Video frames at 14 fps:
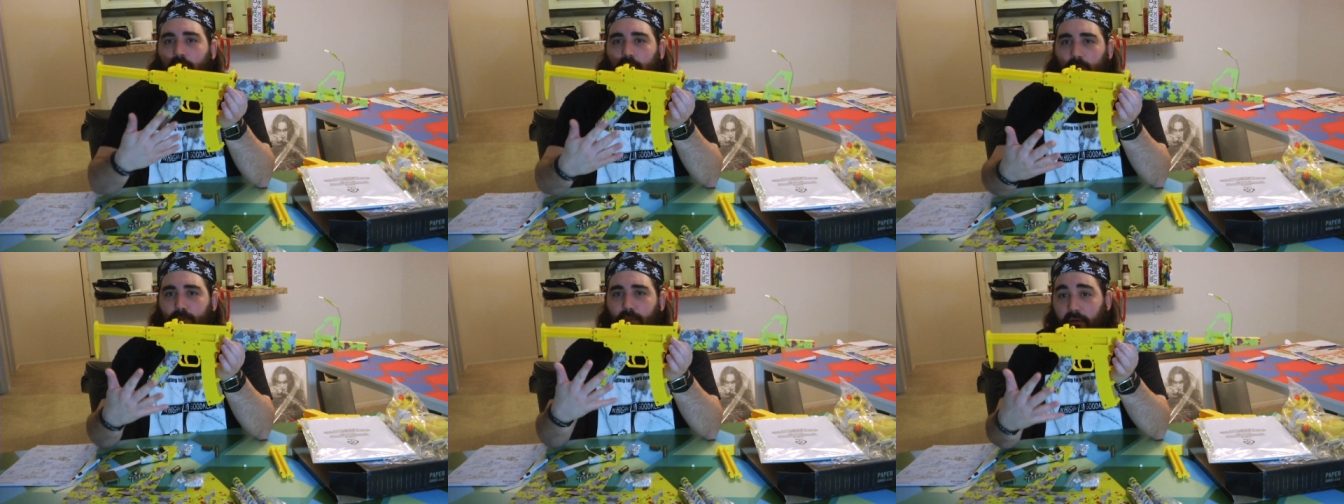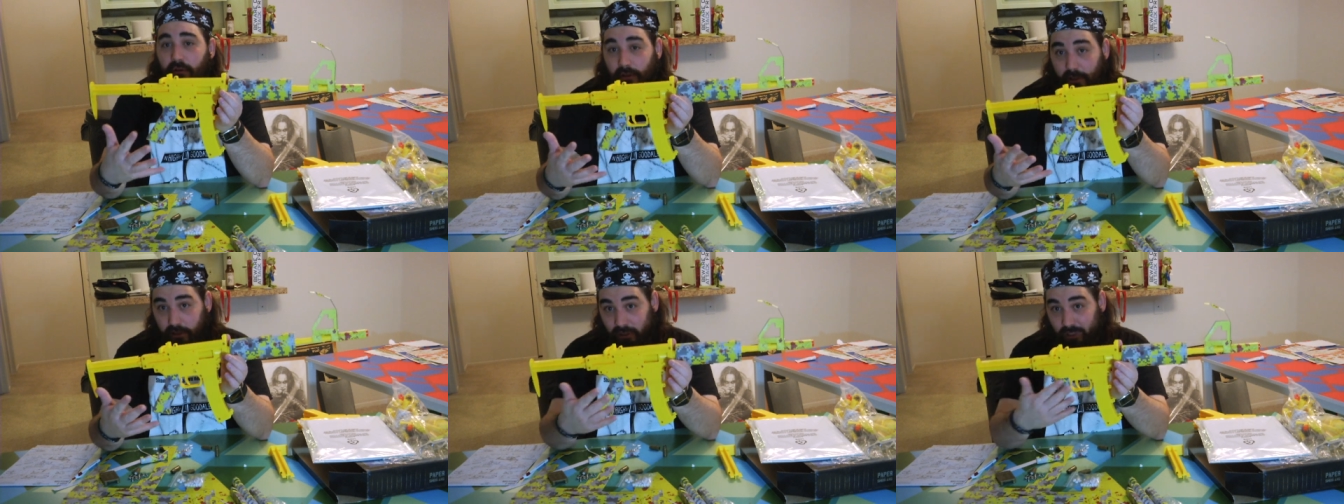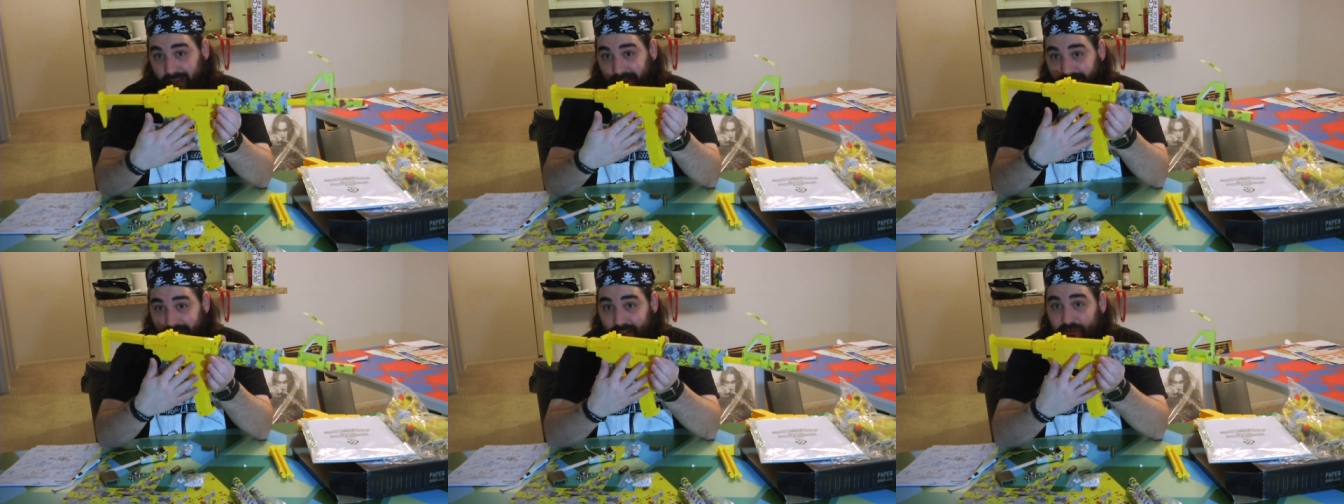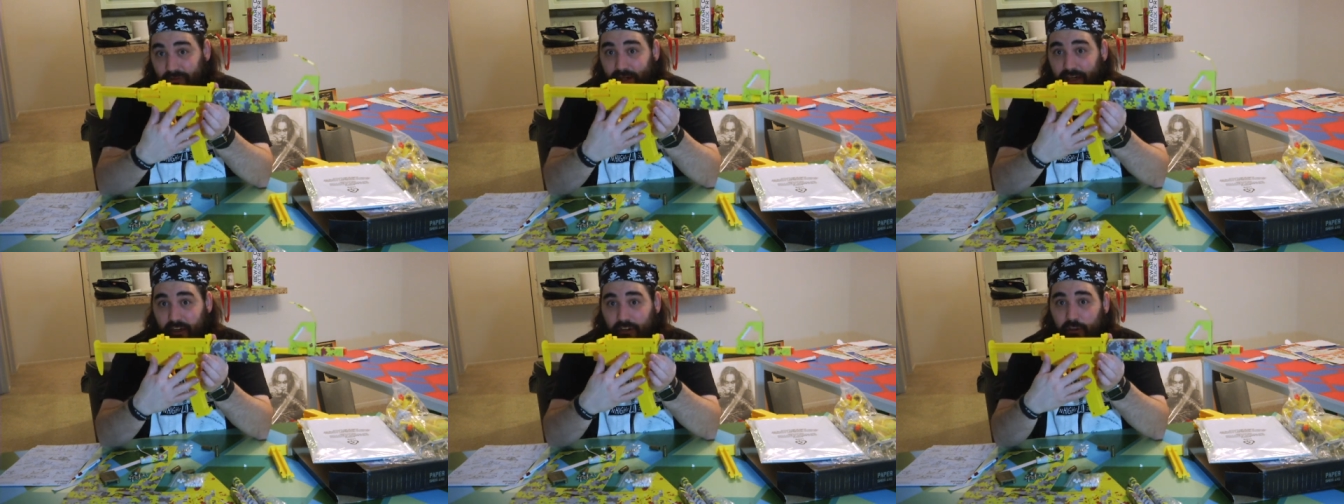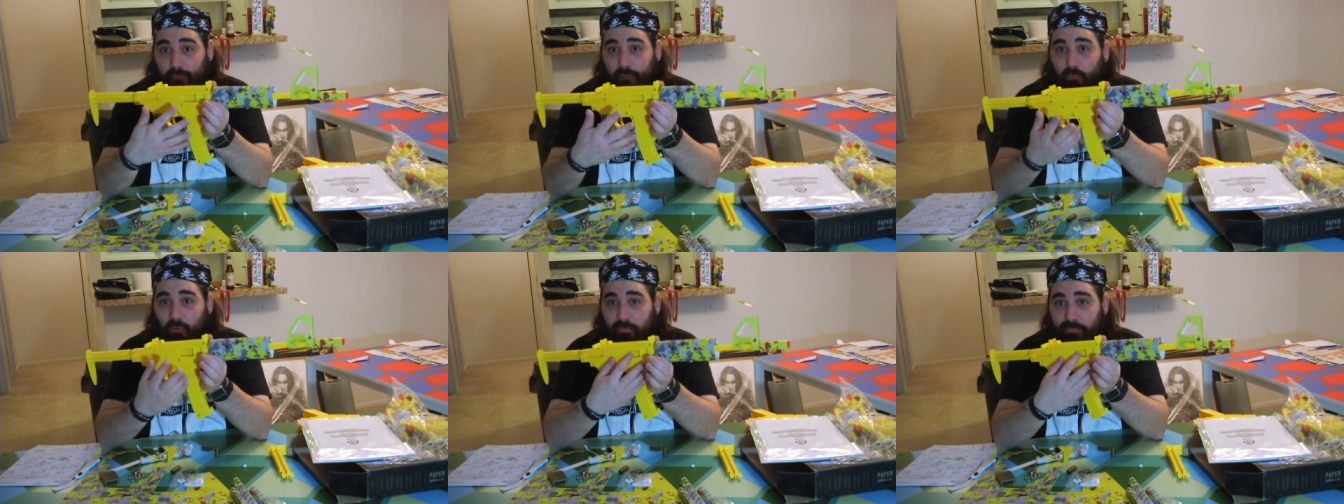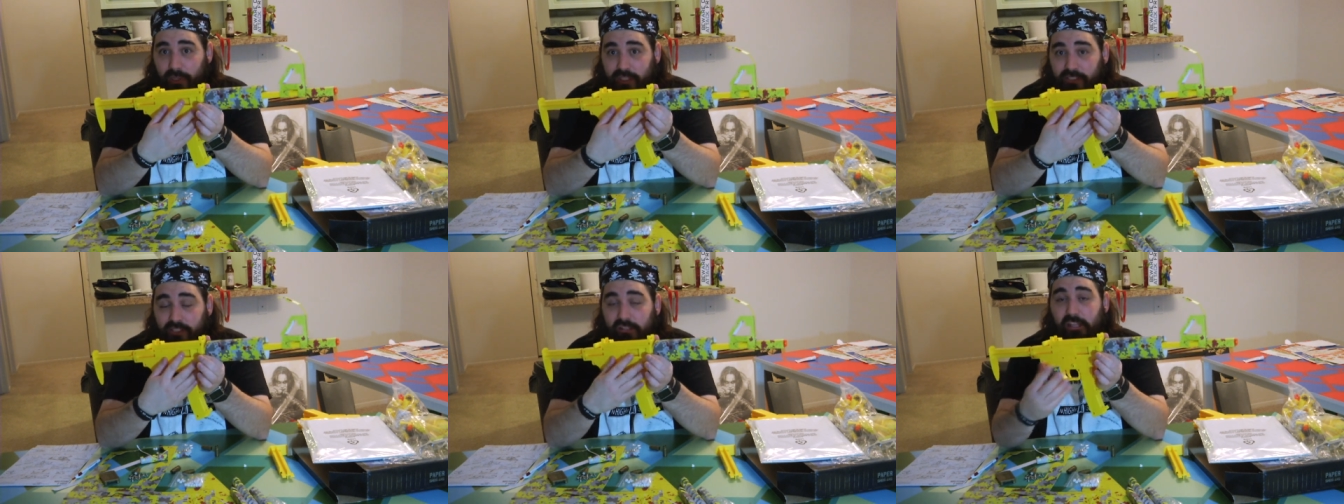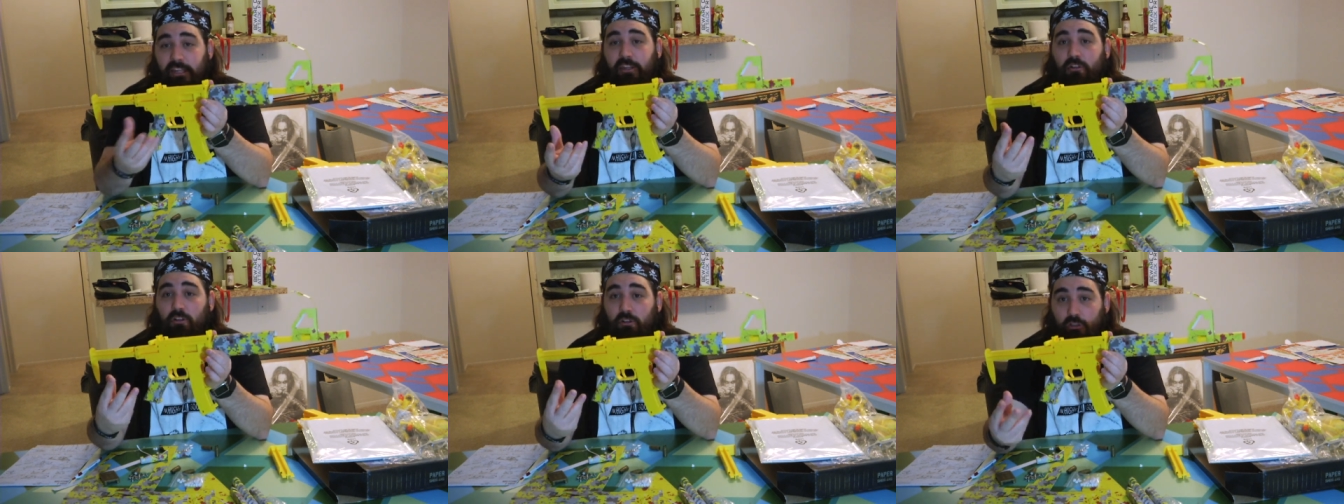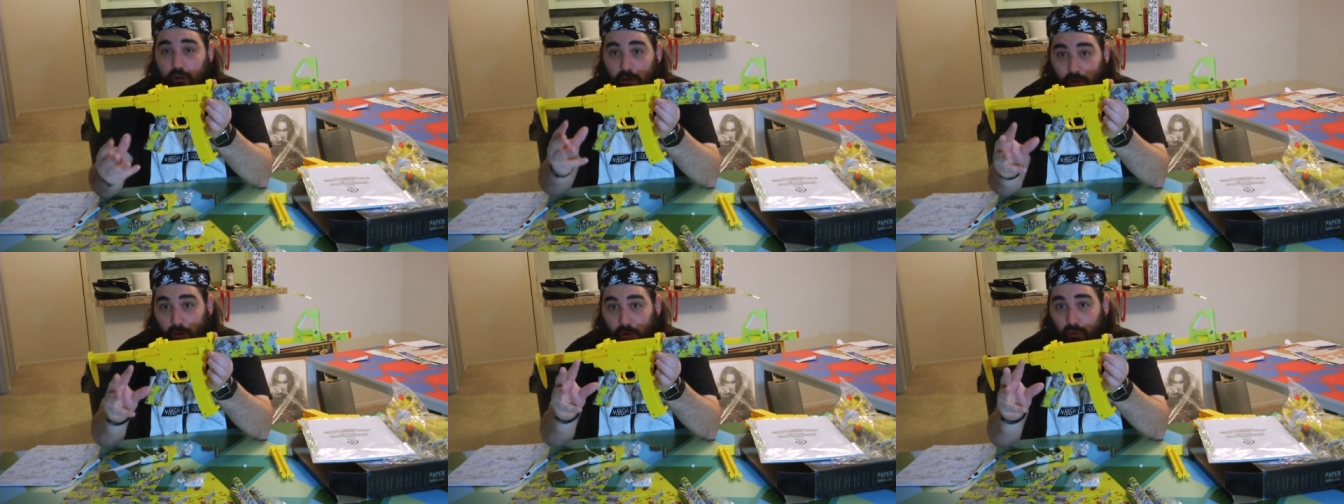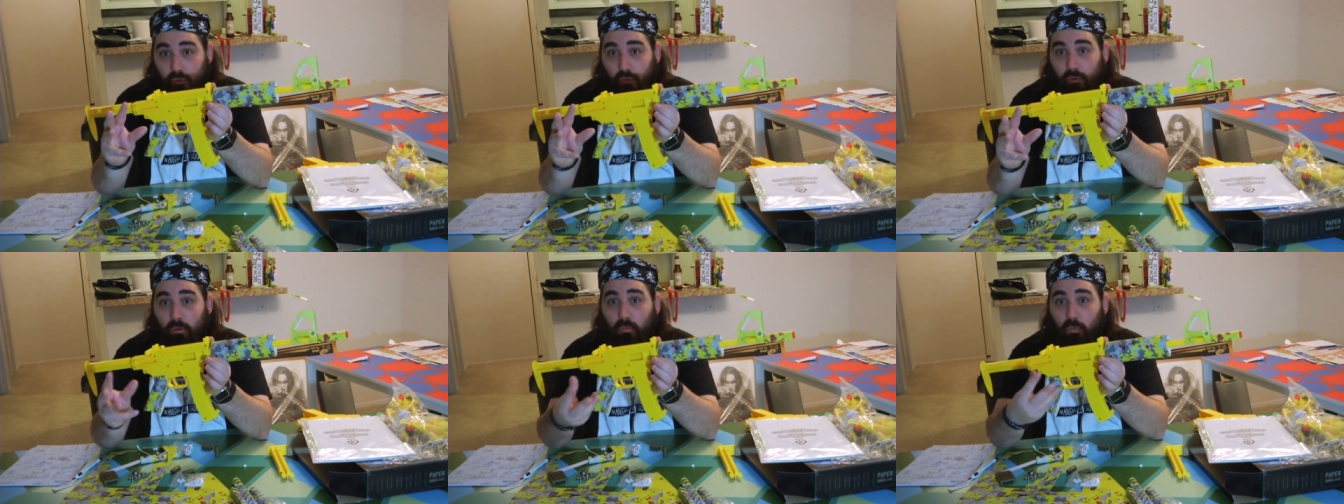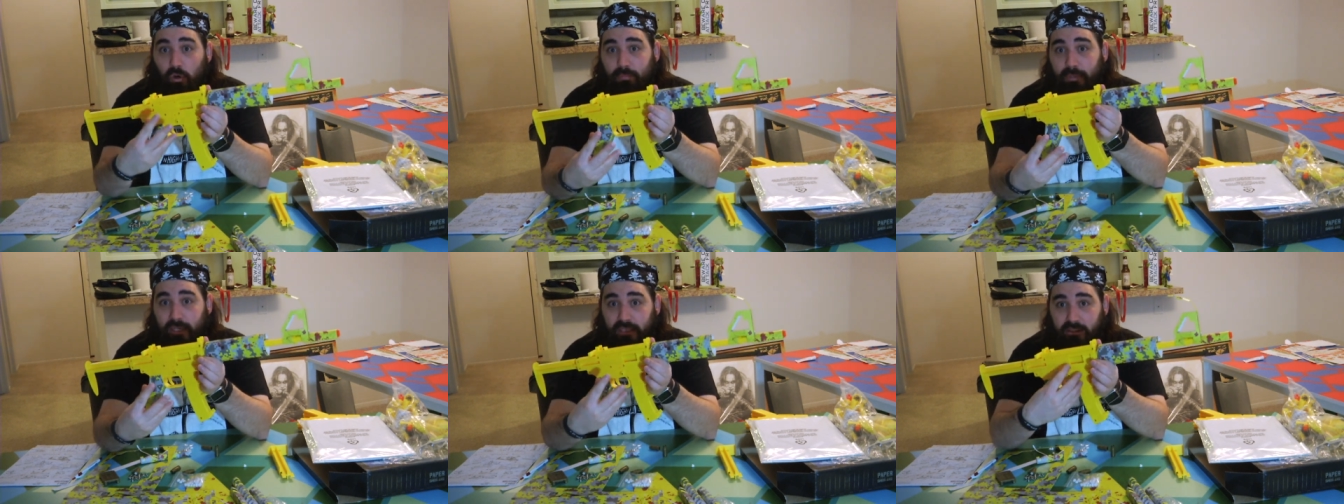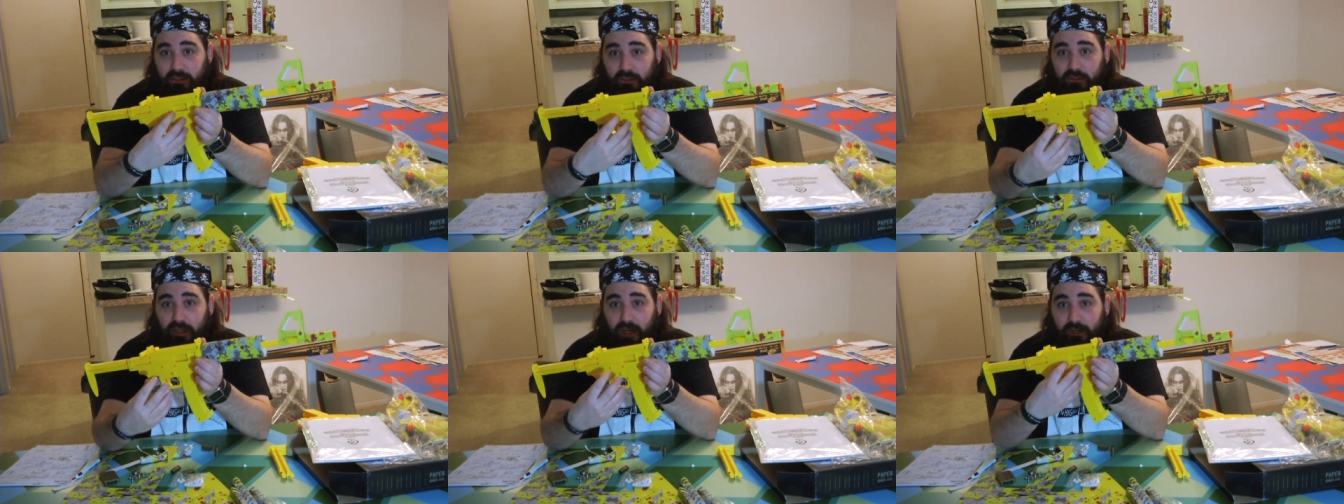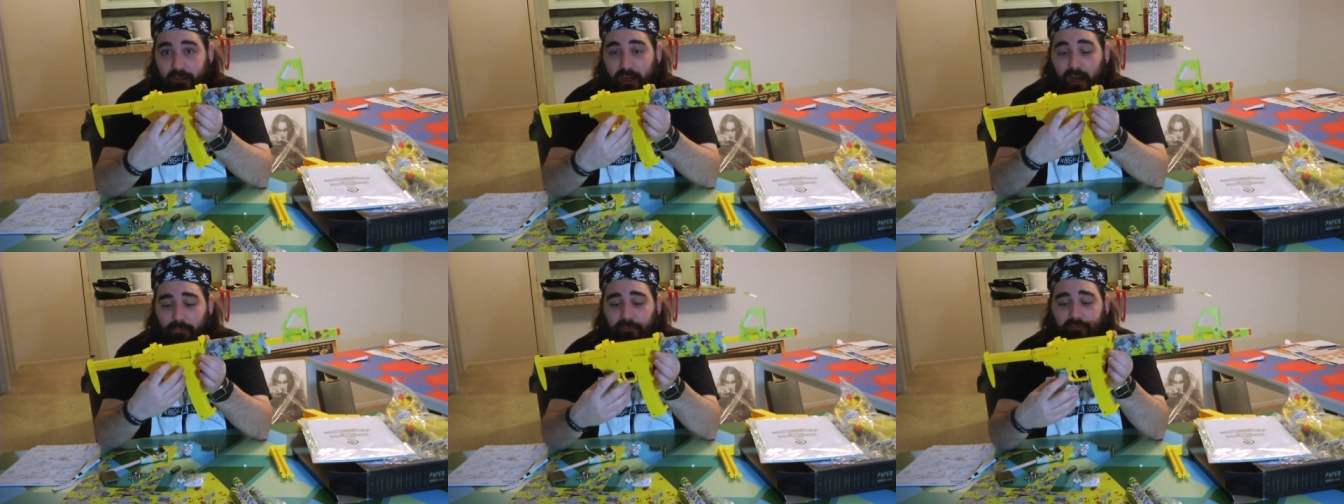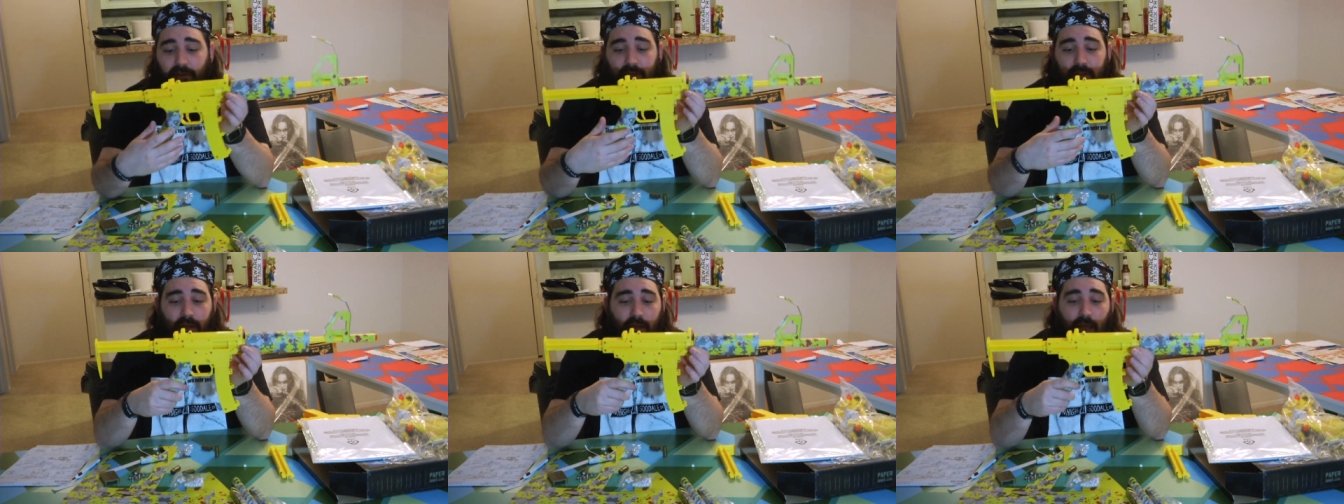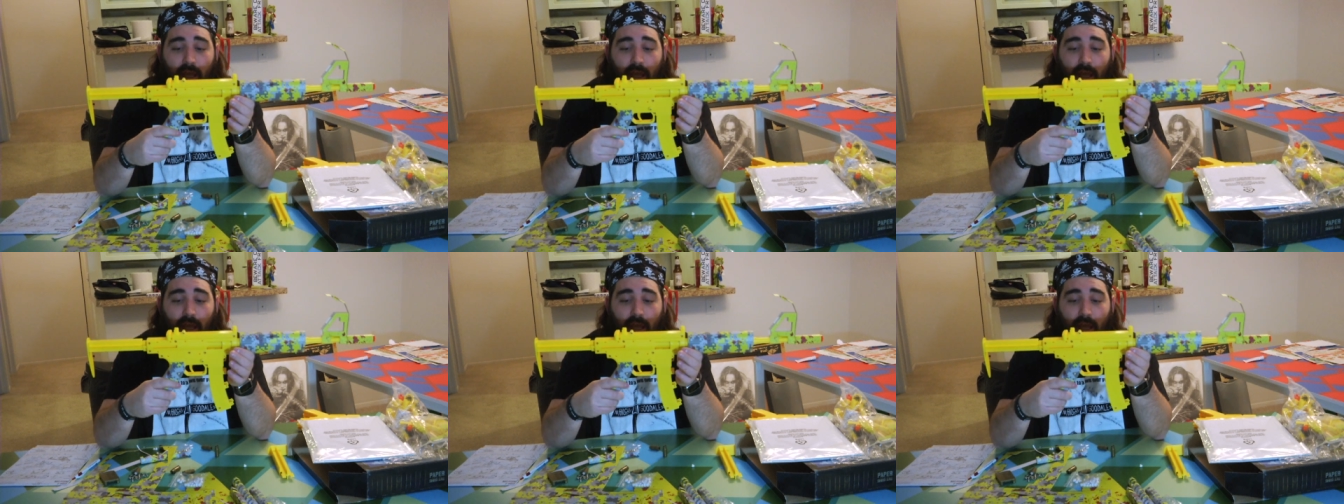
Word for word: You put, like this right here, you put one piece in, then you glue more pieces on top of it.